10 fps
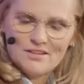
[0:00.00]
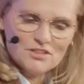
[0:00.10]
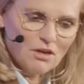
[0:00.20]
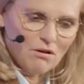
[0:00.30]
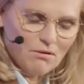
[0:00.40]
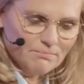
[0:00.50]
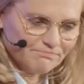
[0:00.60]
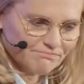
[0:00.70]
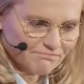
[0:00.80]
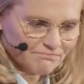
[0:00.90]
So
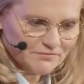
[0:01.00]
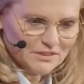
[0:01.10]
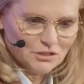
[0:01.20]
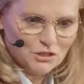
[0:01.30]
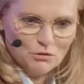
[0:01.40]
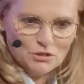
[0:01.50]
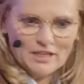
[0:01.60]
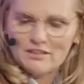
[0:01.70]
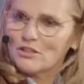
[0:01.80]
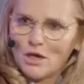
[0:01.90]

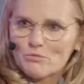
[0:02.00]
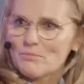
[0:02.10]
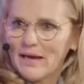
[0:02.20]
then it comes